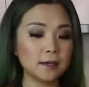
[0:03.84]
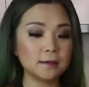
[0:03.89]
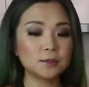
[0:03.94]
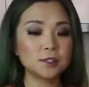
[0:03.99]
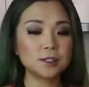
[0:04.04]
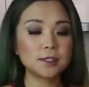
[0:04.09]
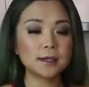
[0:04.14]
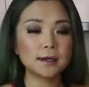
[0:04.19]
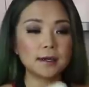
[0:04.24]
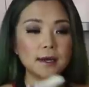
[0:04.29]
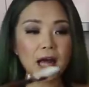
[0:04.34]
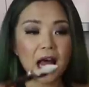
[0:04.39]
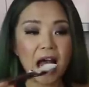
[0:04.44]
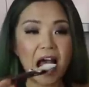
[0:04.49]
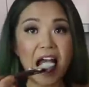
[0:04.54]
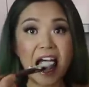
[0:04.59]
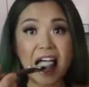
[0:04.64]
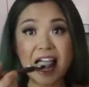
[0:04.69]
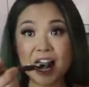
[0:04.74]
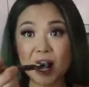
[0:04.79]
I'm just gonna.
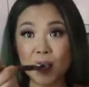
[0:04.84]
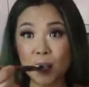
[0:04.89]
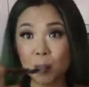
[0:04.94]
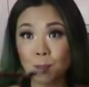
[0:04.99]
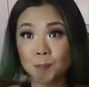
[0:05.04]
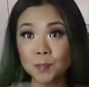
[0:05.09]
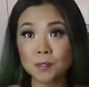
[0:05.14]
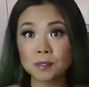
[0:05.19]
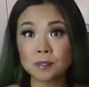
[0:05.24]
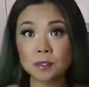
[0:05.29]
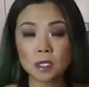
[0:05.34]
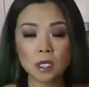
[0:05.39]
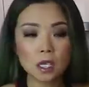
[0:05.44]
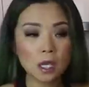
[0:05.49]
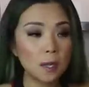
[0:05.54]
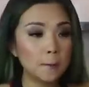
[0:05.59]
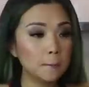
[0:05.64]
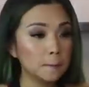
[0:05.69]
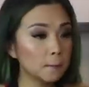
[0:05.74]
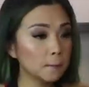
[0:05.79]

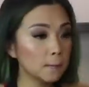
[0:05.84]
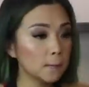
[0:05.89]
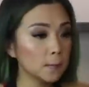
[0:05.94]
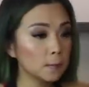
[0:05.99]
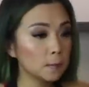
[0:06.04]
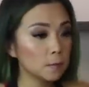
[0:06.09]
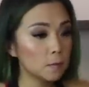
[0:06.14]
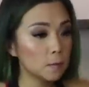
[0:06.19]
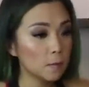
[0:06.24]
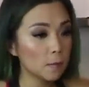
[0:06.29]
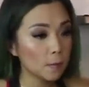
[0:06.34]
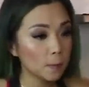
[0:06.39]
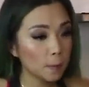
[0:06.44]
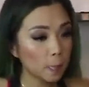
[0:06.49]
Mm.